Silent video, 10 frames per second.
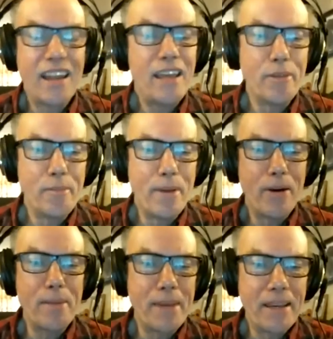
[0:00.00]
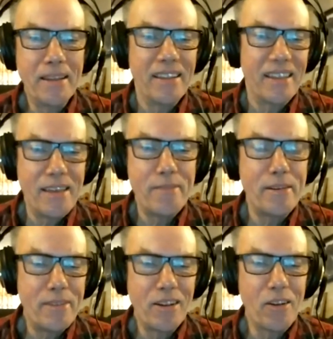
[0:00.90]
even miming, even
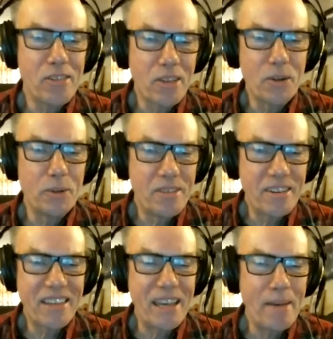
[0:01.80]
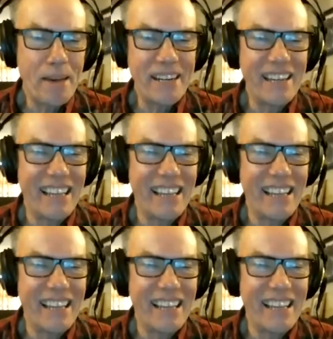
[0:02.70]
if you lost the chords, just keep going.